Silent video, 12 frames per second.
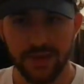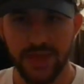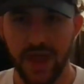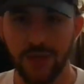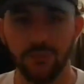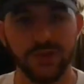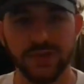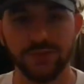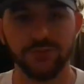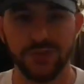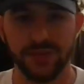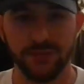that
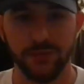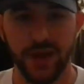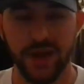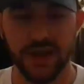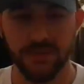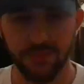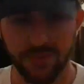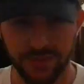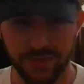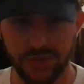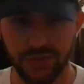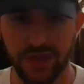wasn't reciprocated with
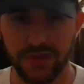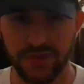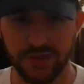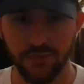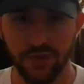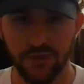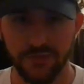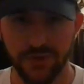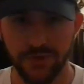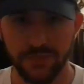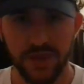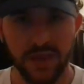this 2001
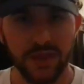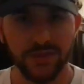film.